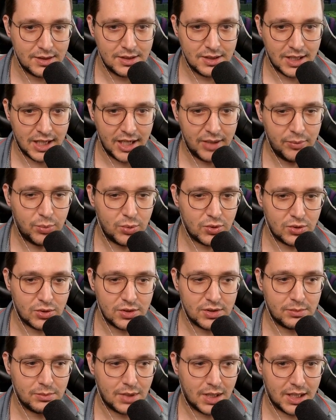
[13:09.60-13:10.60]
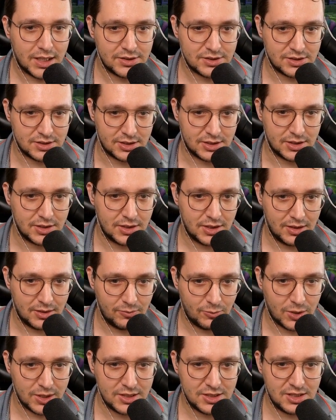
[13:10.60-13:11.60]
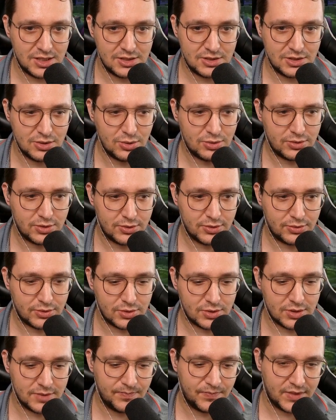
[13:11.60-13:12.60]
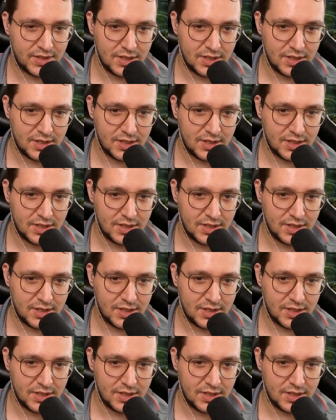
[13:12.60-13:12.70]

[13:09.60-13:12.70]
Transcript: I put it on the master. What is this useful for?